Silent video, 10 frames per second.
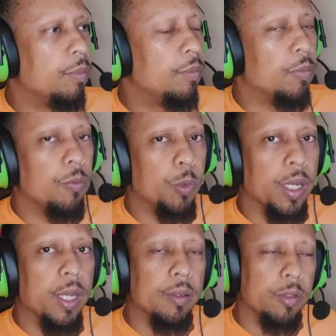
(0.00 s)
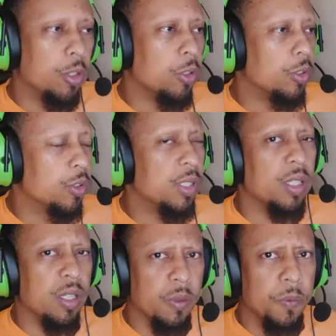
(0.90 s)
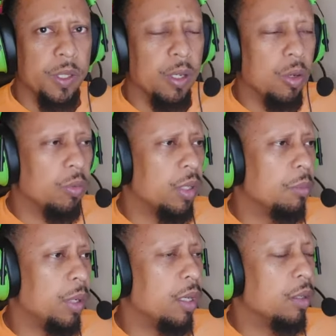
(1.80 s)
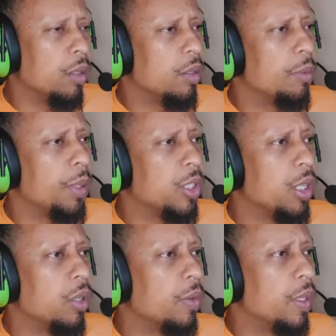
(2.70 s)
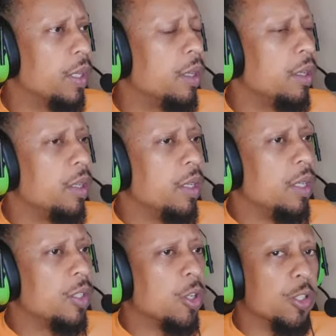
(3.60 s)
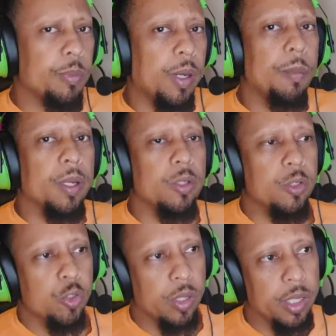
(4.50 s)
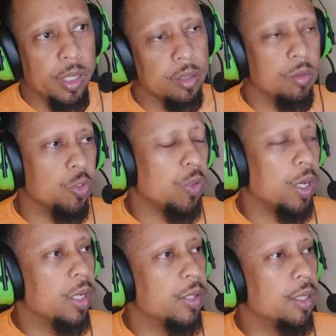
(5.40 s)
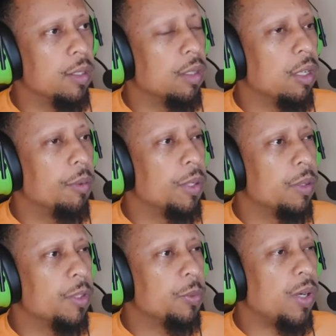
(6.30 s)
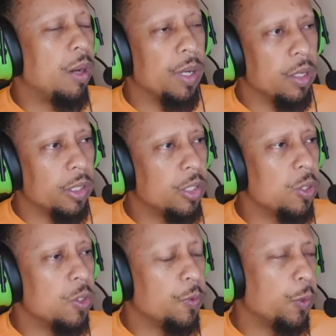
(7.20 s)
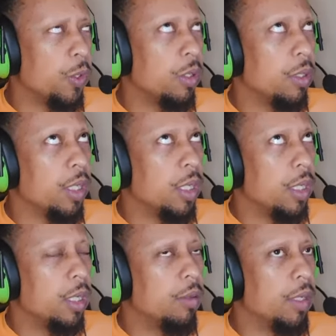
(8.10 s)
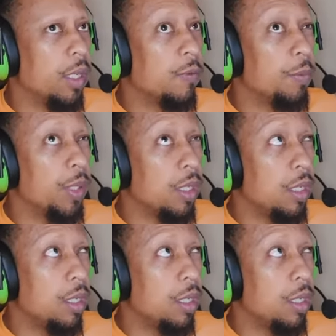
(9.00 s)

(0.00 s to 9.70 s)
when you'll see another video on my channel that talks about my news trading strategy, and it's primarily used for NFP